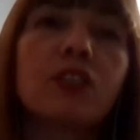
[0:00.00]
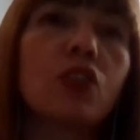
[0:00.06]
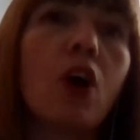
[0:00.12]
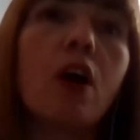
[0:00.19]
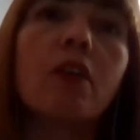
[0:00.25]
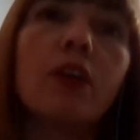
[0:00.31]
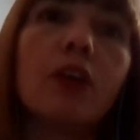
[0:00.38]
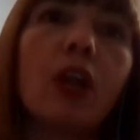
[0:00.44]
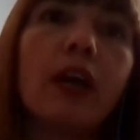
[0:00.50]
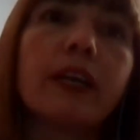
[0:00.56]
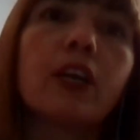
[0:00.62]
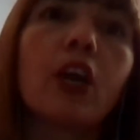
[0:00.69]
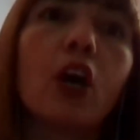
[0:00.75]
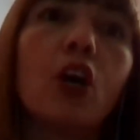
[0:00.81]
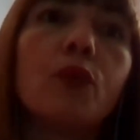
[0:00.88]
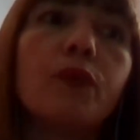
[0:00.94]
scenario like
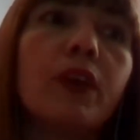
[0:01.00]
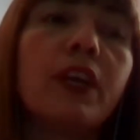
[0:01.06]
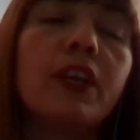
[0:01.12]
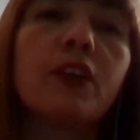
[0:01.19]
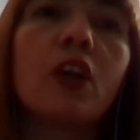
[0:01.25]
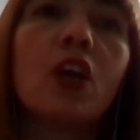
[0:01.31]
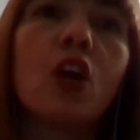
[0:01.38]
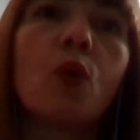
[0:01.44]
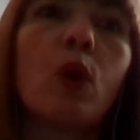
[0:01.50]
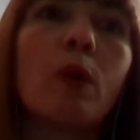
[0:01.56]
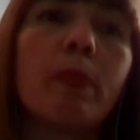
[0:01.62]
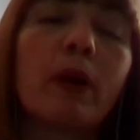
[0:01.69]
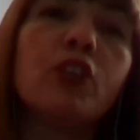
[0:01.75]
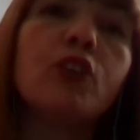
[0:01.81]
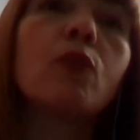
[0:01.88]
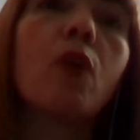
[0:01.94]
COVID,
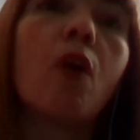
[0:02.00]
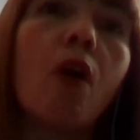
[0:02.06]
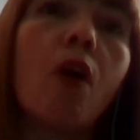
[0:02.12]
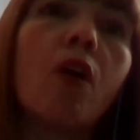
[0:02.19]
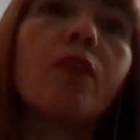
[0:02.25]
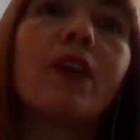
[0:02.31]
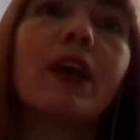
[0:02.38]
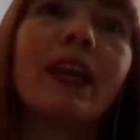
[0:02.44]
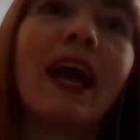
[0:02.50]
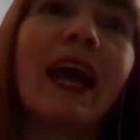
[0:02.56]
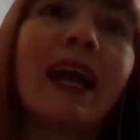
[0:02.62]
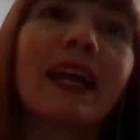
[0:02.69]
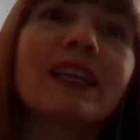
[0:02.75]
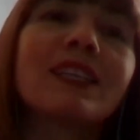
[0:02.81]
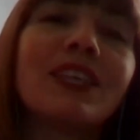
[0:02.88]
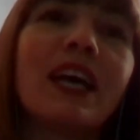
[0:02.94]
whereby you can't then
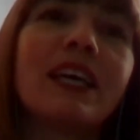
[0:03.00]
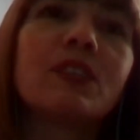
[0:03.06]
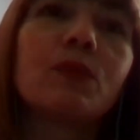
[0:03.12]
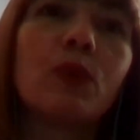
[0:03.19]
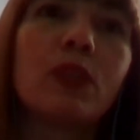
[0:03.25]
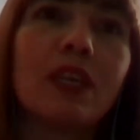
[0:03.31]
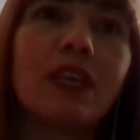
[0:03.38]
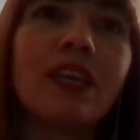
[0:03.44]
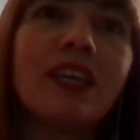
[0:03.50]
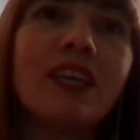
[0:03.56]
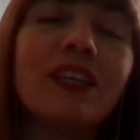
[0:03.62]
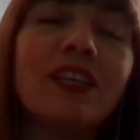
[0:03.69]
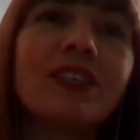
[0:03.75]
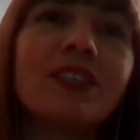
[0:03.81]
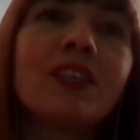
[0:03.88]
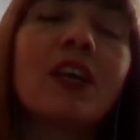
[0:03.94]
access with
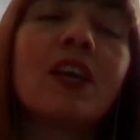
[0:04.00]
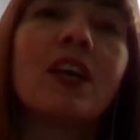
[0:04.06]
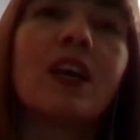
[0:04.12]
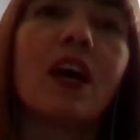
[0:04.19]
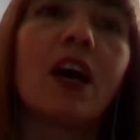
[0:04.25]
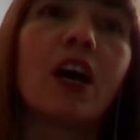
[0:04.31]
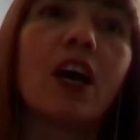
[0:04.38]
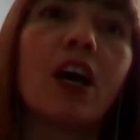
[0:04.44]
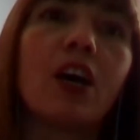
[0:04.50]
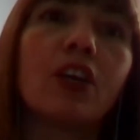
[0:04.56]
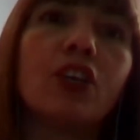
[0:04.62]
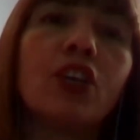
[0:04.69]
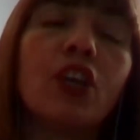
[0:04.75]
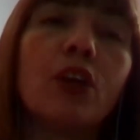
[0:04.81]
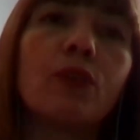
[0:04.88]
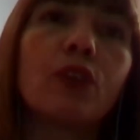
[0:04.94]
ease,
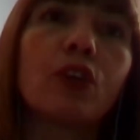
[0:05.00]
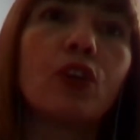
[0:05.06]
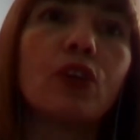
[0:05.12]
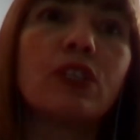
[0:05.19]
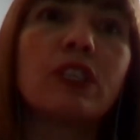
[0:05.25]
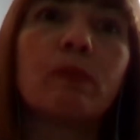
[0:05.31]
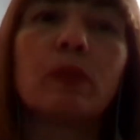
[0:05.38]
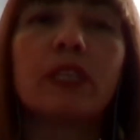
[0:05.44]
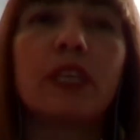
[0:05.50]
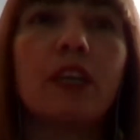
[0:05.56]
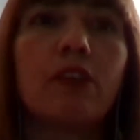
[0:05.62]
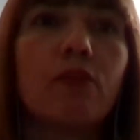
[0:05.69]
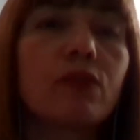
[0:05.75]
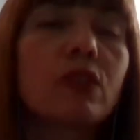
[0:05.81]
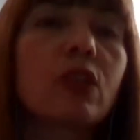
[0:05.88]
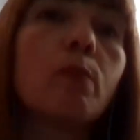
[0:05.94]
the goods,
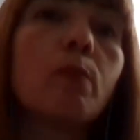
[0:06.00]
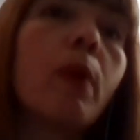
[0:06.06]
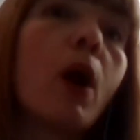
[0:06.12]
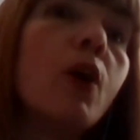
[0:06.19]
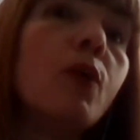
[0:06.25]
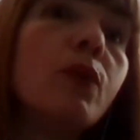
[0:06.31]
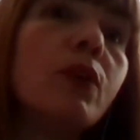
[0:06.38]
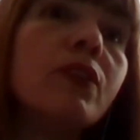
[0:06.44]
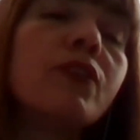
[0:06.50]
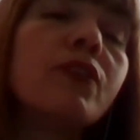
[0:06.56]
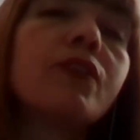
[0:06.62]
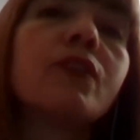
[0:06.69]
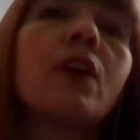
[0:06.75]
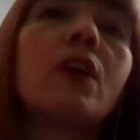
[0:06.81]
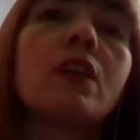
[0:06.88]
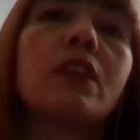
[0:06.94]
materials,
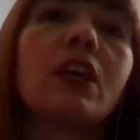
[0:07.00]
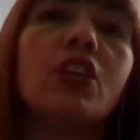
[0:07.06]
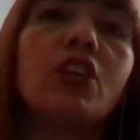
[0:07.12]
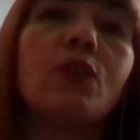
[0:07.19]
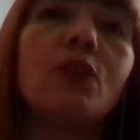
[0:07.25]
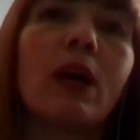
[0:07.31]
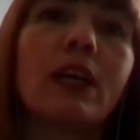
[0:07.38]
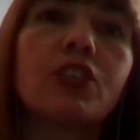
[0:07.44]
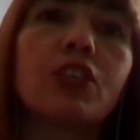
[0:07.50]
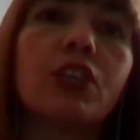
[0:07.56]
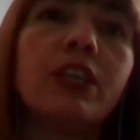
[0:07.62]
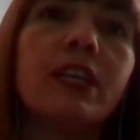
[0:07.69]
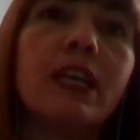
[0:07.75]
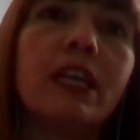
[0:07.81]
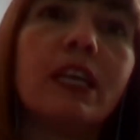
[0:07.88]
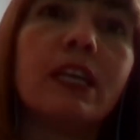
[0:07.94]
components that you actually
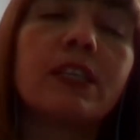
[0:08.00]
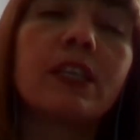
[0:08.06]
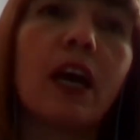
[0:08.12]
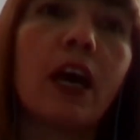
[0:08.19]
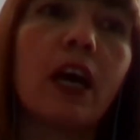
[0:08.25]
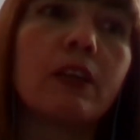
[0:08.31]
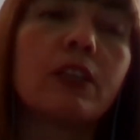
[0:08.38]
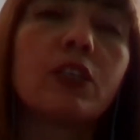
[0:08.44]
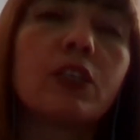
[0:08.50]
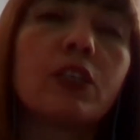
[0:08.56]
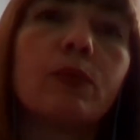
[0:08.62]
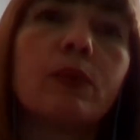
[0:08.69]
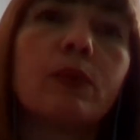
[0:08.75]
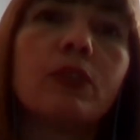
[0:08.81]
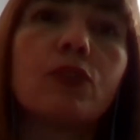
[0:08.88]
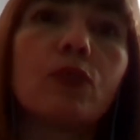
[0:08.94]
need to
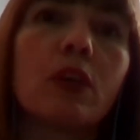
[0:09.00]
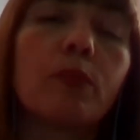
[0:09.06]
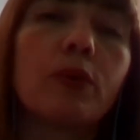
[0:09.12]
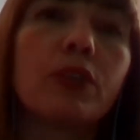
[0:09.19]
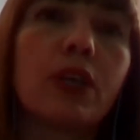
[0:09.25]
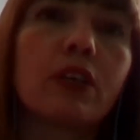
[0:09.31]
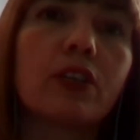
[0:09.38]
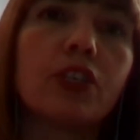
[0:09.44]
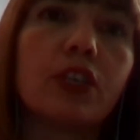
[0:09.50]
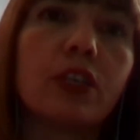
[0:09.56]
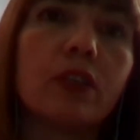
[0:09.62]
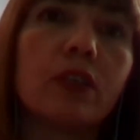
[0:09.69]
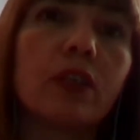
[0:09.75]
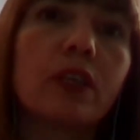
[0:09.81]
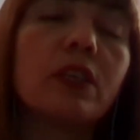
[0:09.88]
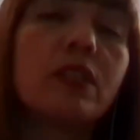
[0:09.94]
ensure that
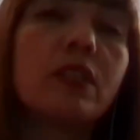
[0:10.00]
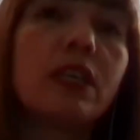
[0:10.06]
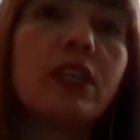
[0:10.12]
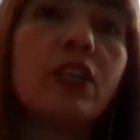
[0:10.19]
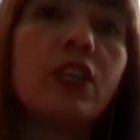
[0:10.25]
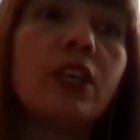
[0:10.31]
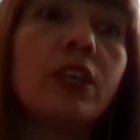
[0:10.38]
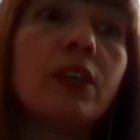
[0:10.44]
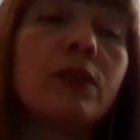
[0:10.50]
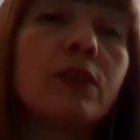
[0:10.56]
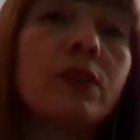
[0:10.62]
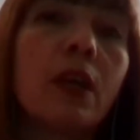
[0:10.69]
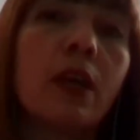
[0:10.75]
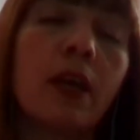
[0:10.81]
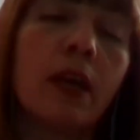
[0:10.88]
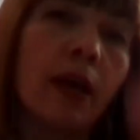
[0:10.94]
production continues.
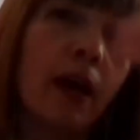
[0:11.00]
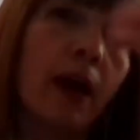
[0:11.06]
